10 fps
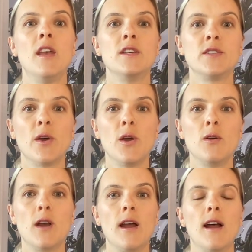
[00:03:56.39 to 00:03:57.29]

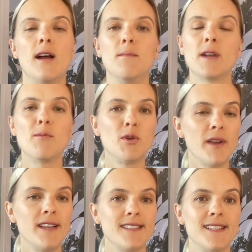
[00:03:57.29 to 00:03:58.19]
So, a couple
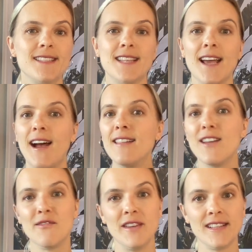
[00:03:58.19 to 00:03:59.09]
reasons that I
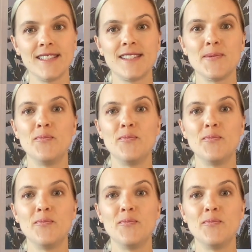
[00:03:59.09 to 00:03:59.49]
love this.